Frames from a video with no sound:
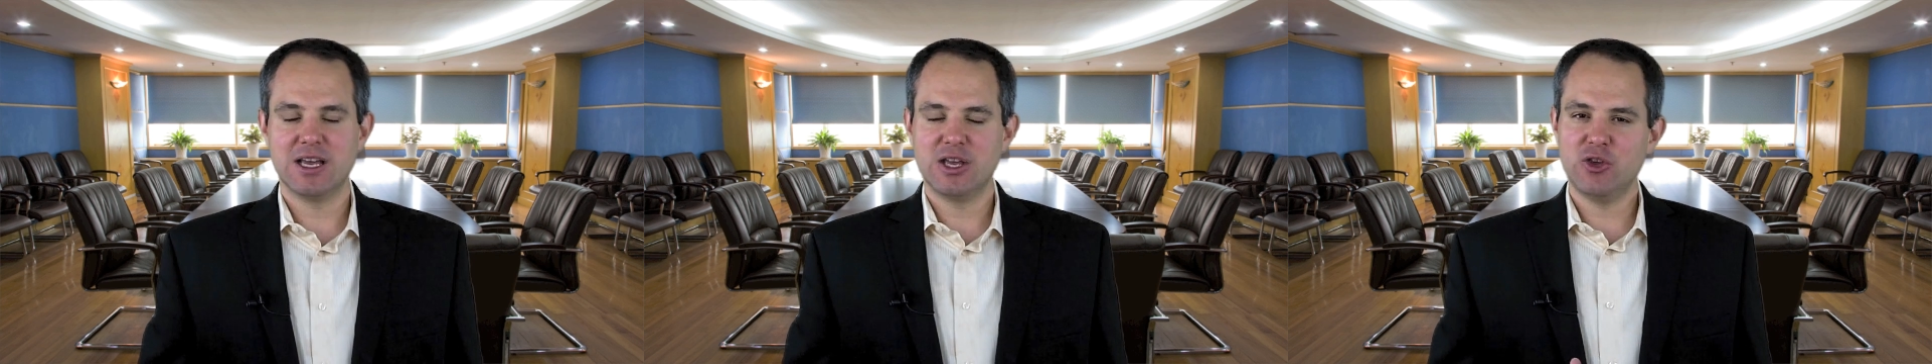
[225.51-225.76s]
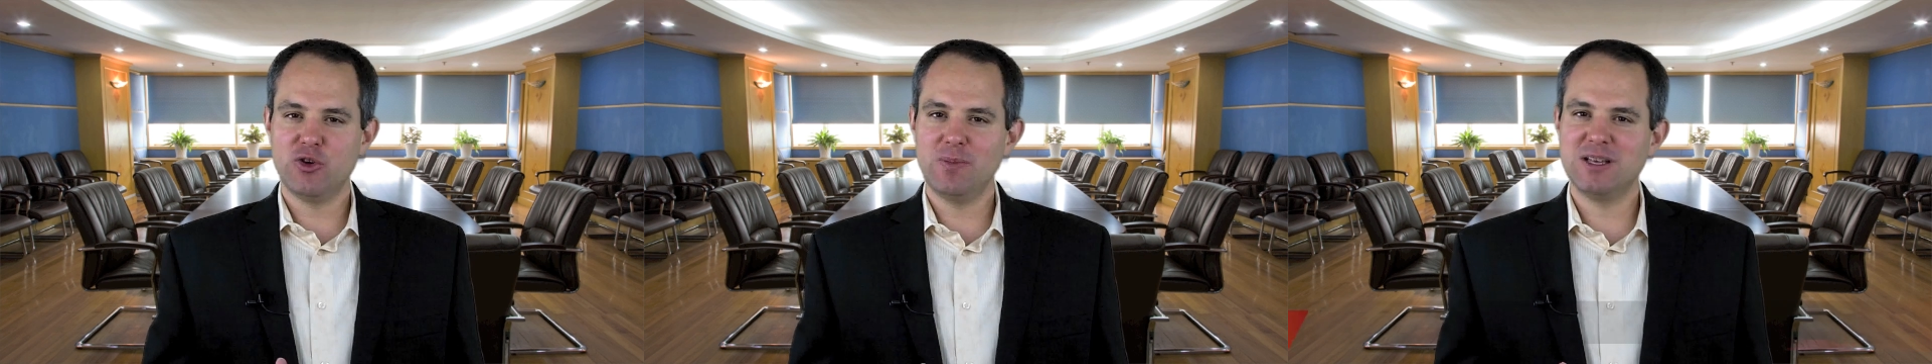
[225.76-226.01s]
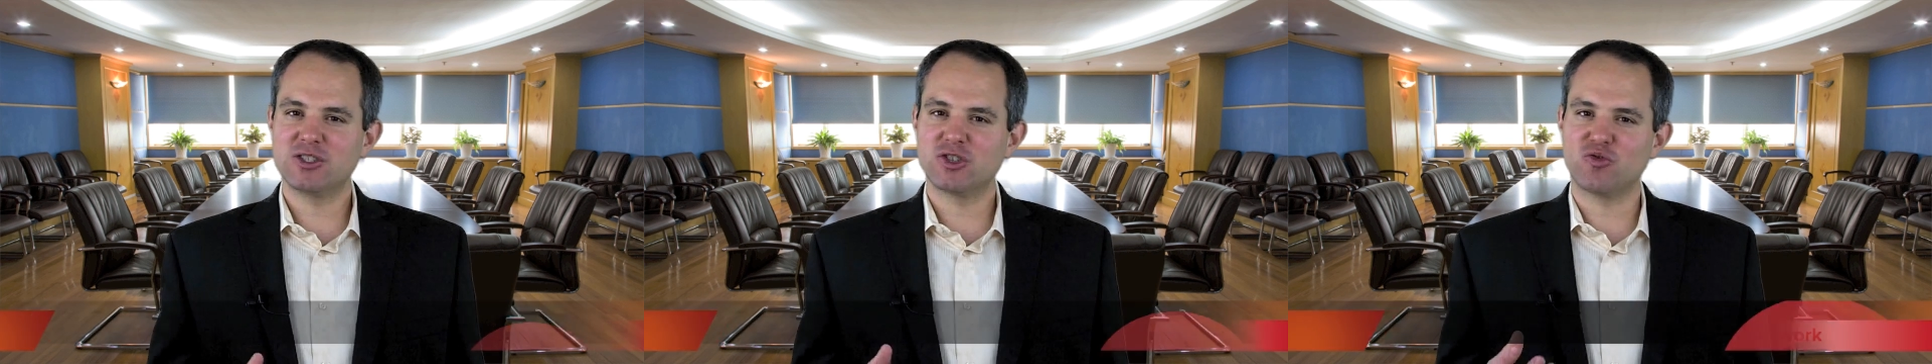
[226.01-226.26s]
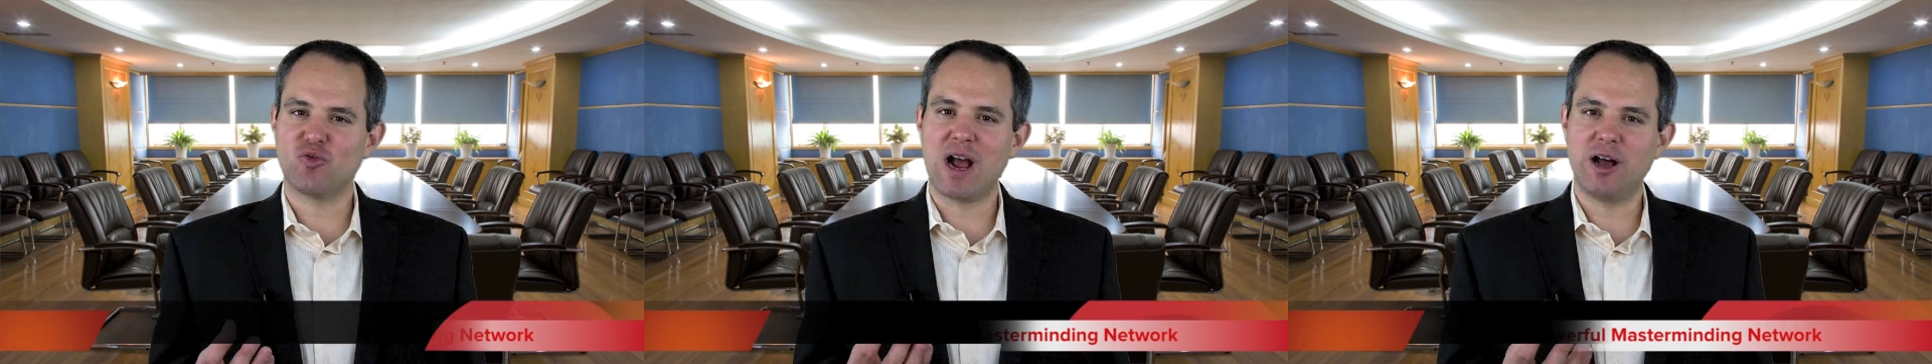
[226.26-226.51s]
you'll be
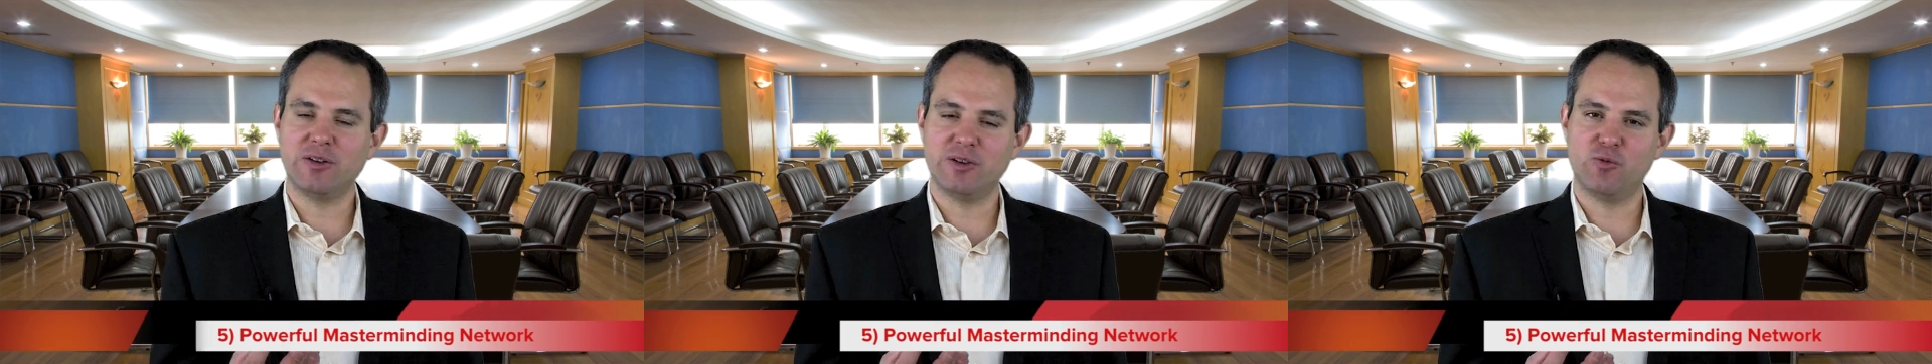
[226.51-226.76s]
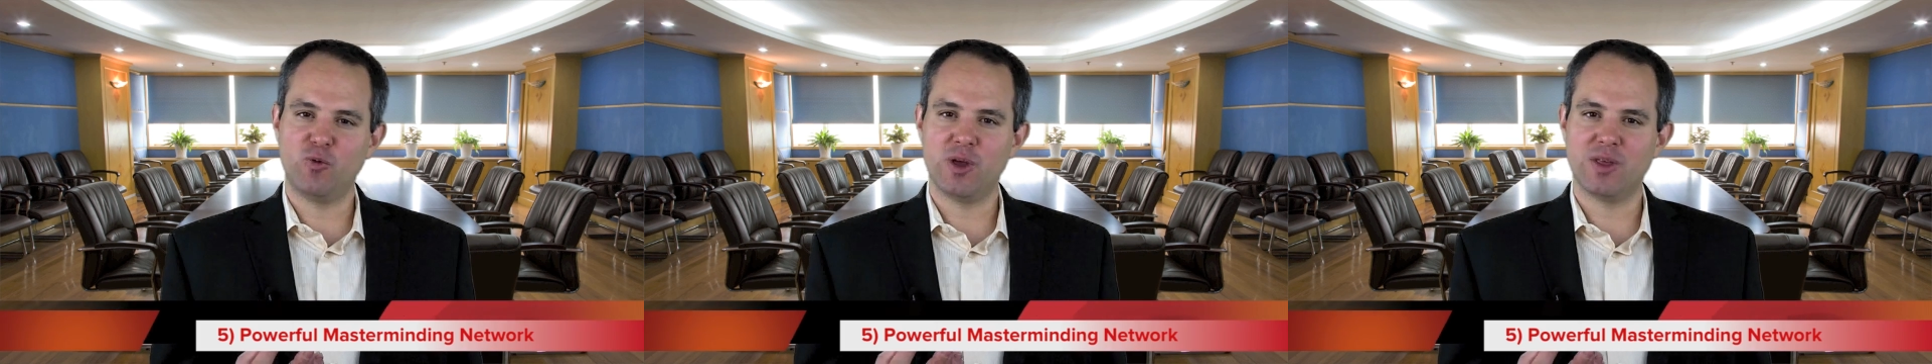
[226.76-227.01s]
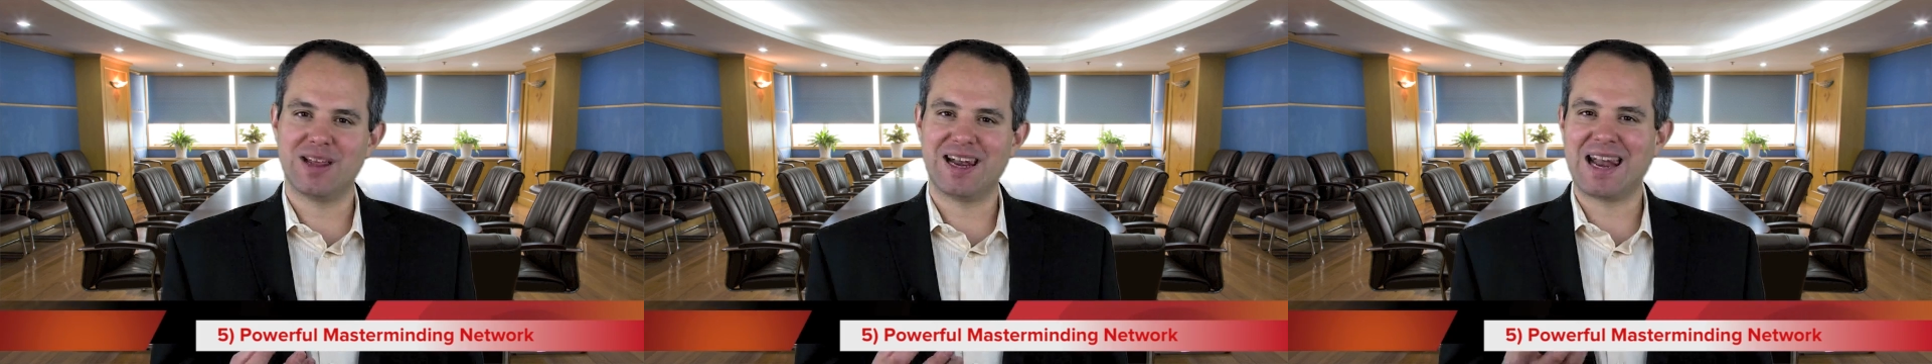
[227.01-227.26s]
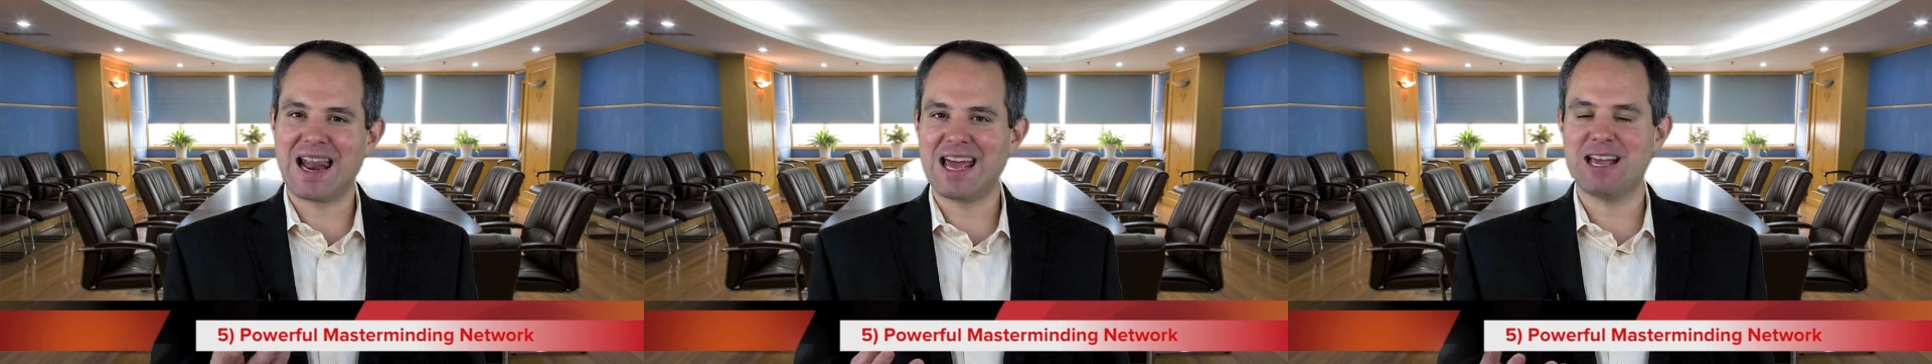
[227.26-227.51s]
surrounded with
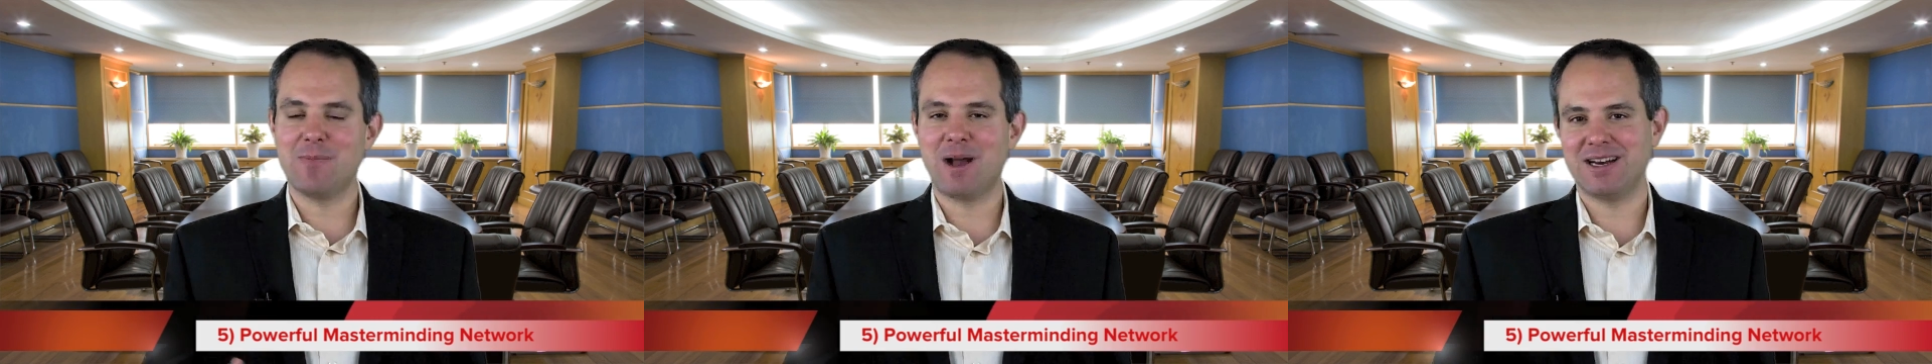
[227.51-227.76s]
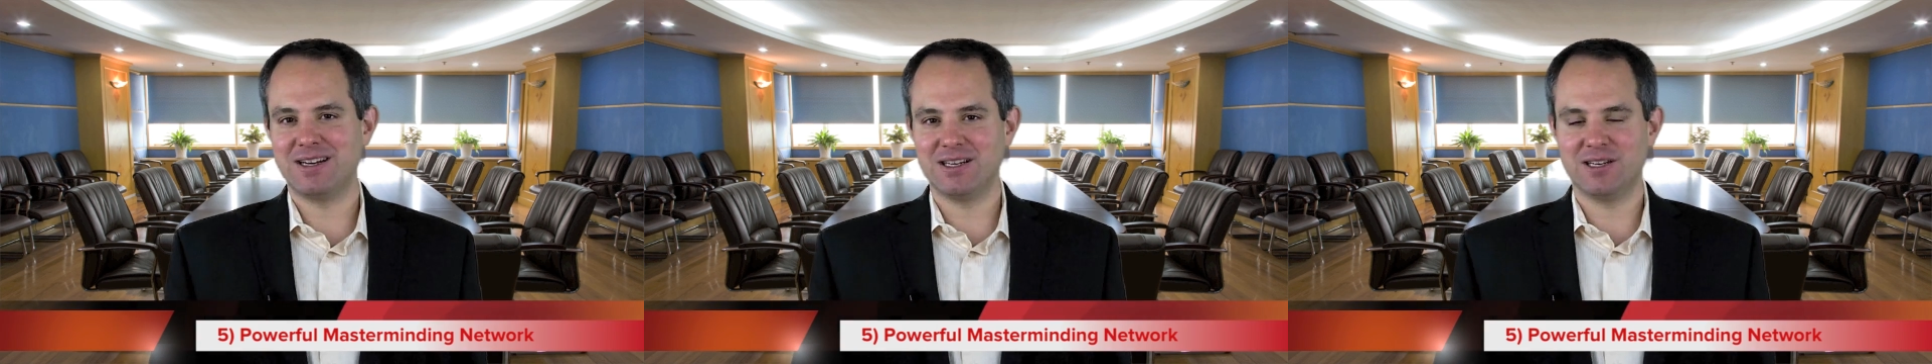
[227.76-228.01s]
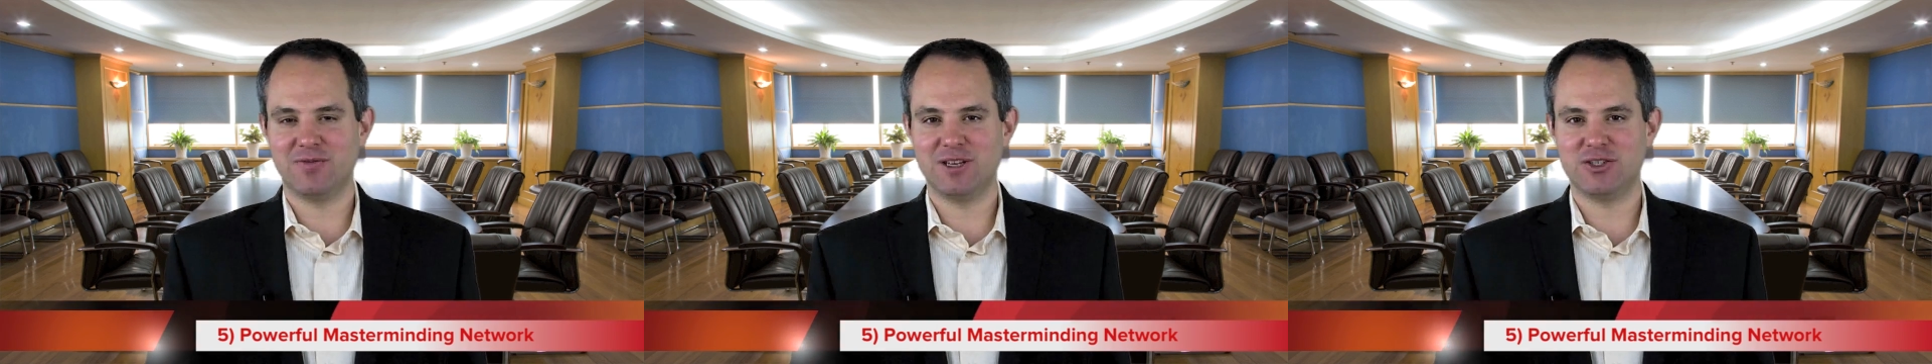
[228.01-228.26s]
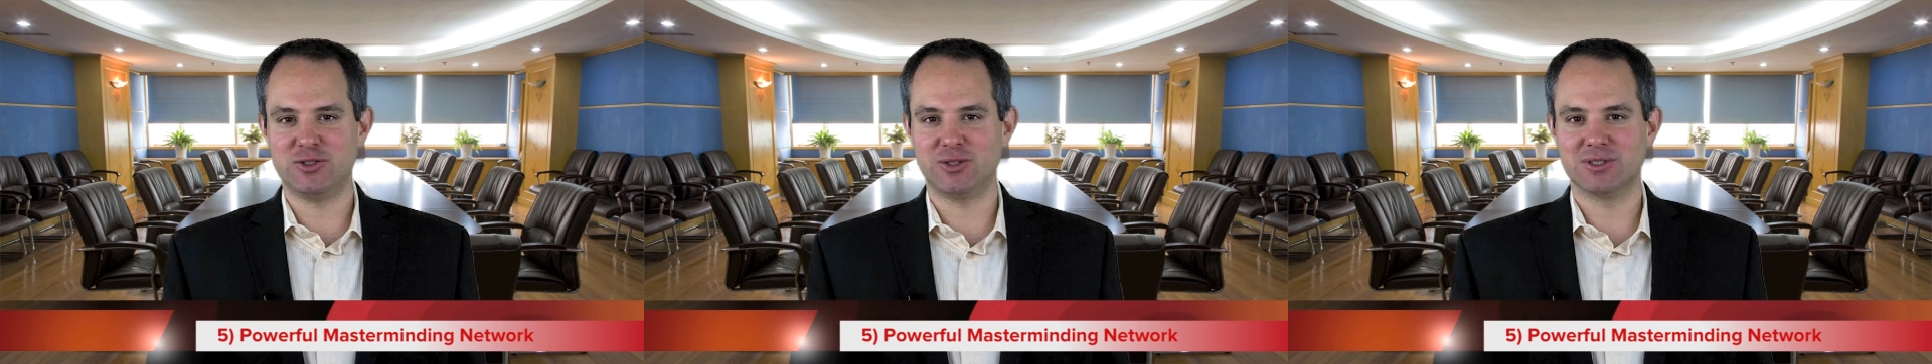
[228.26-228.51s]
like-minded
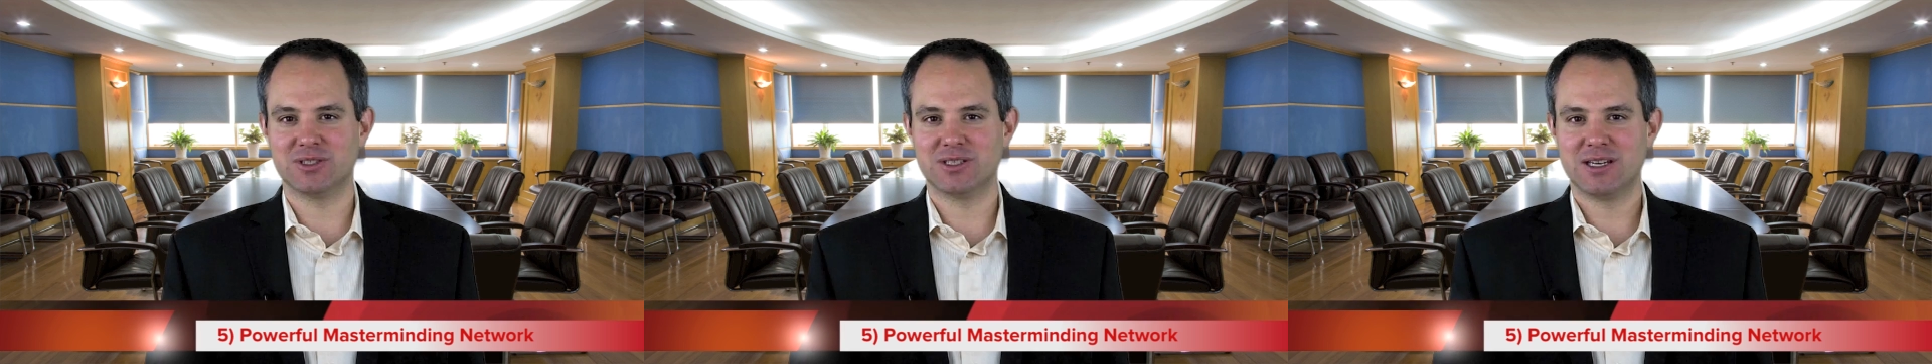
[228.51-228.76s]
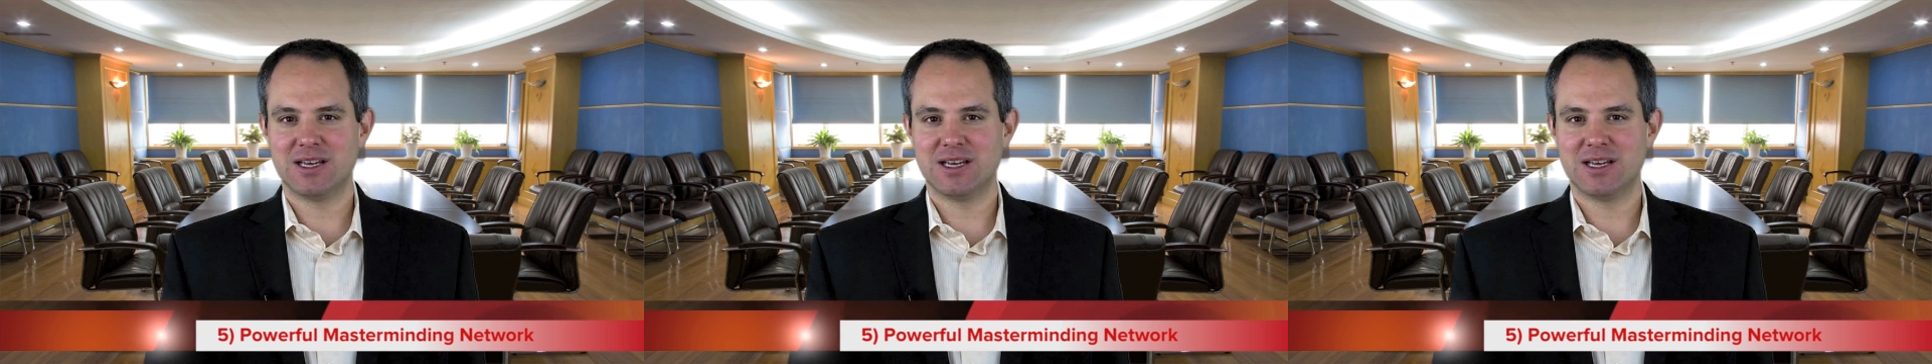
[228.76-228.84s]
individuals.